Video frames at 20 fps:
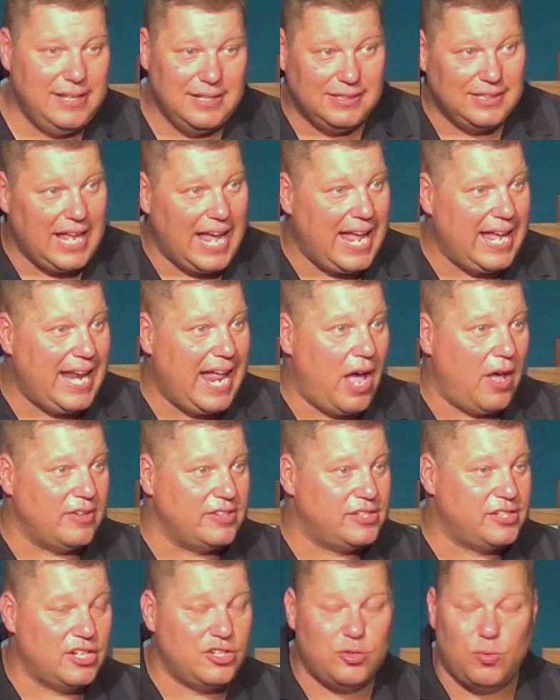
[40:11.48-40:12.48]
need to lay it
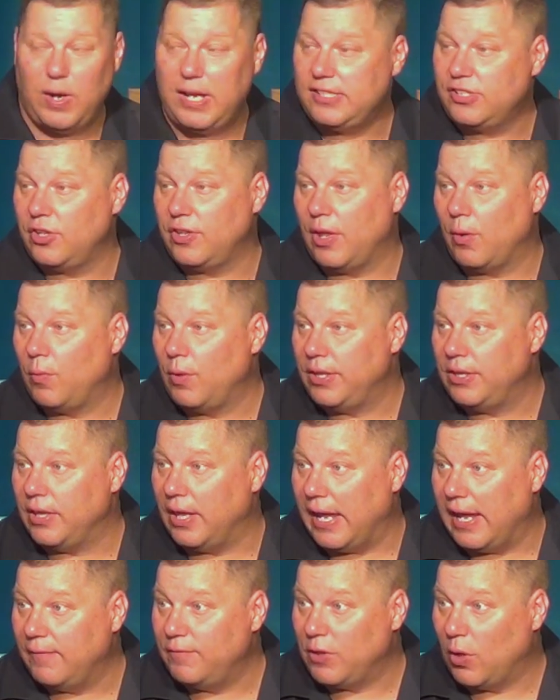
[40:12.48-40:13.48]
out in such a way so that
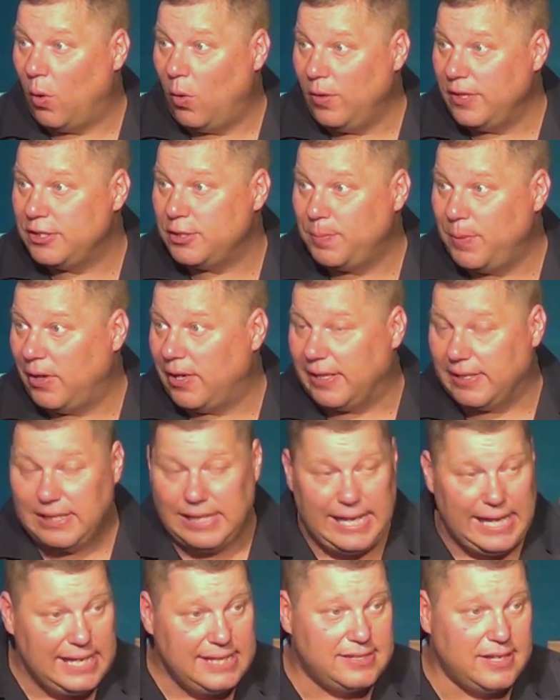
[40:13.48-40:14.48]
when, if the Holy
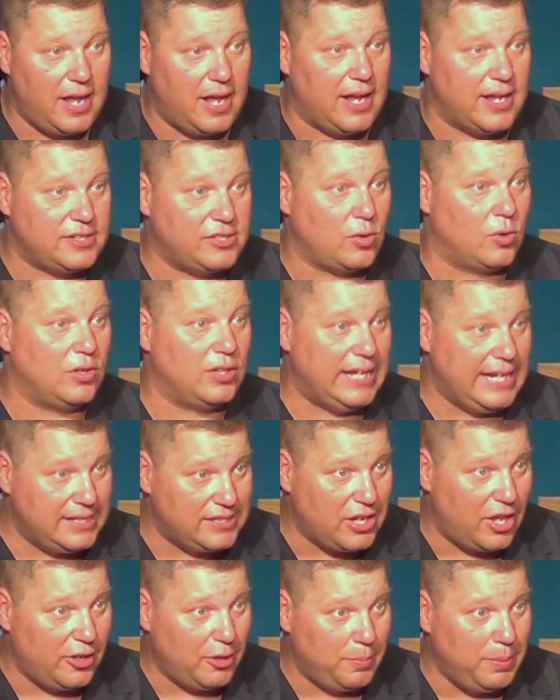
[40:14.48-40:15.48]
Spirit leads us or
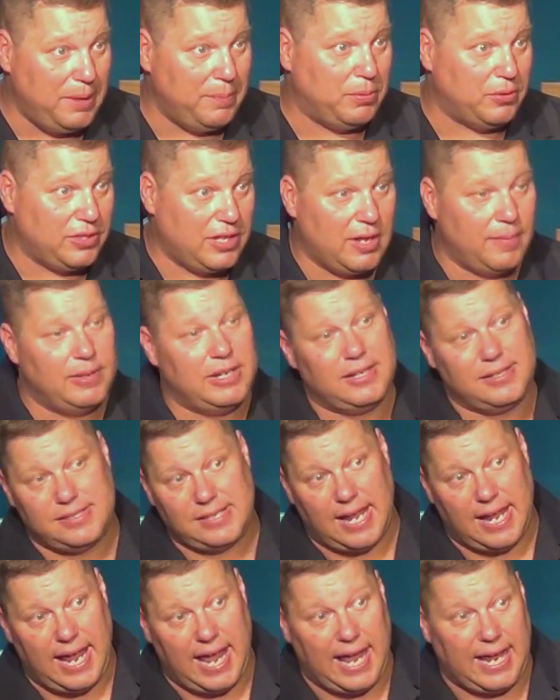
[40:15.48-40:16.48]
leads other people to come in
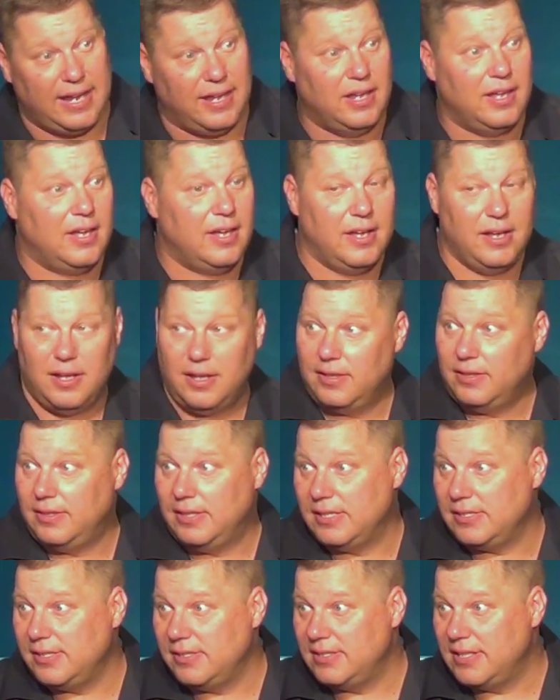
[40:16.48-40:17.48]
and say, Hey,
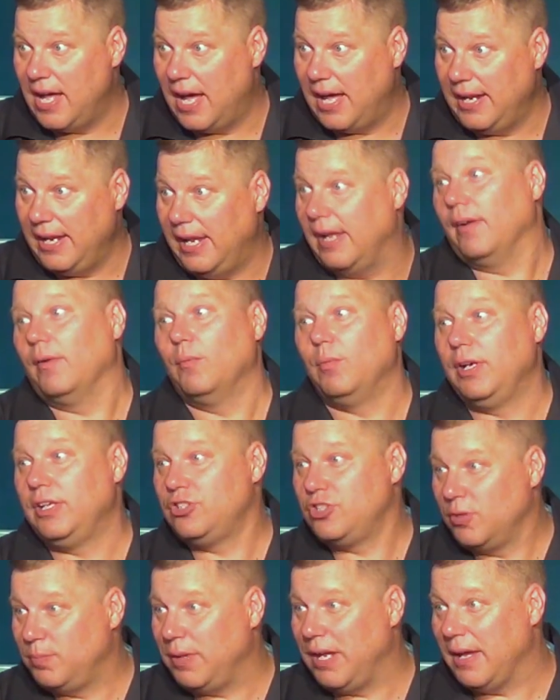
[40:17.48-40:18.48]
this is not it.
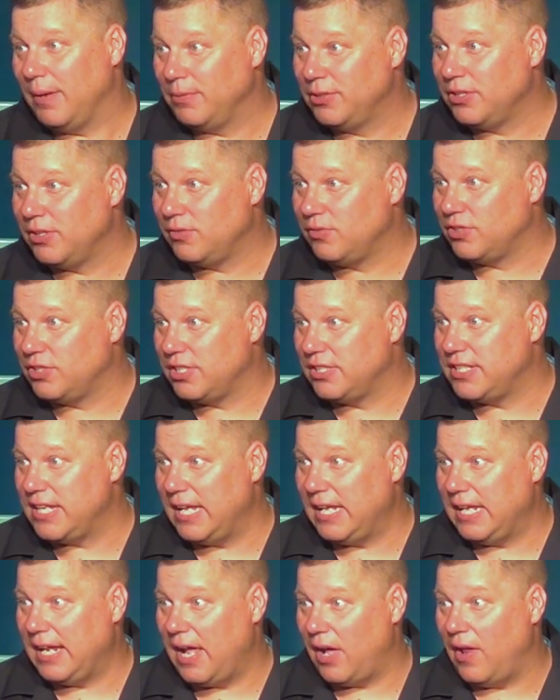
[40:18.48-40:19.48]
We should be able to, to
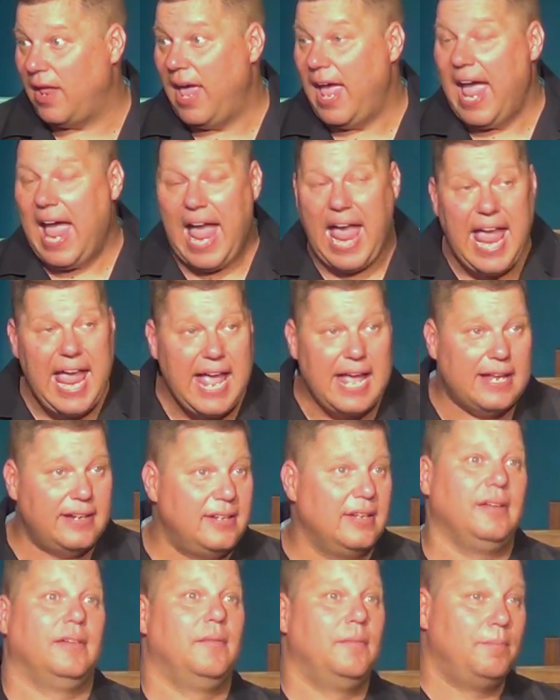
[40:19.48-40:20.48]
take it out.
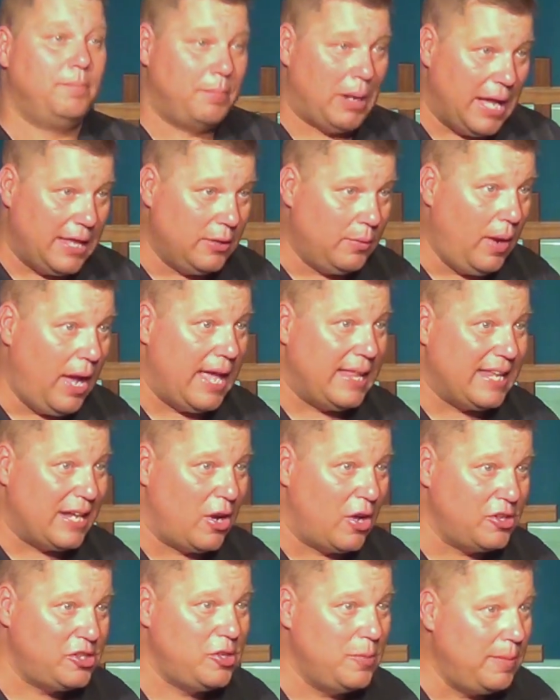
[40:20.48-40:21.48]
And, by the way,
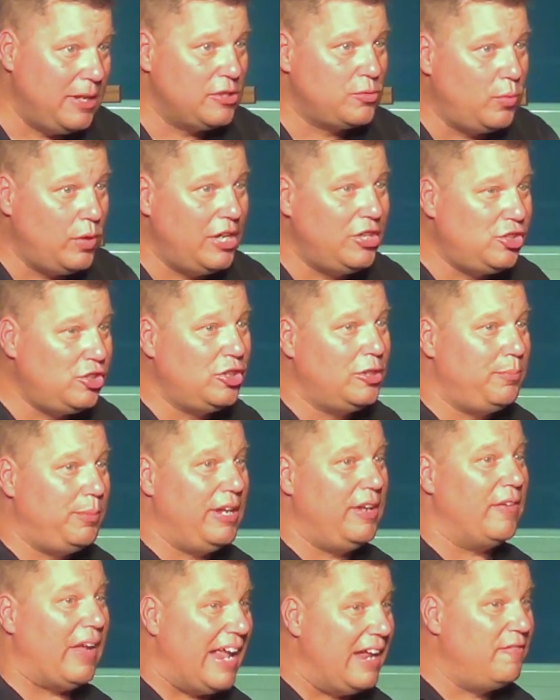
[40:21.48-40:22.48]
that also means we should
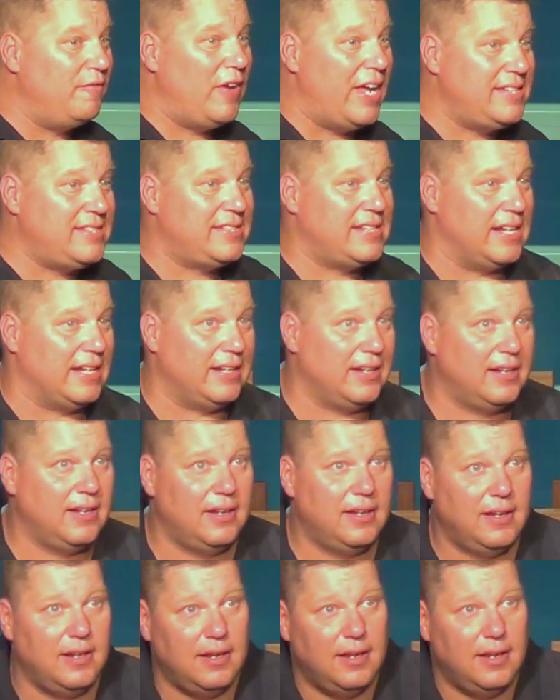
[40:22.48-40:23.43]
be invested